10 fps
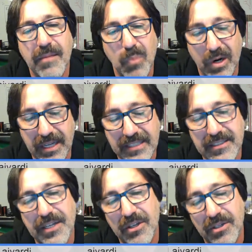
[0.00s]
more
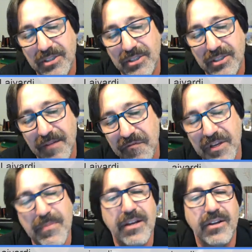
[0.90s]
Latinos and
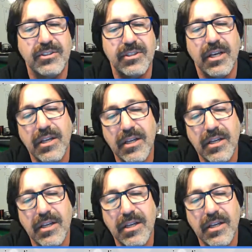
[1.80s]
females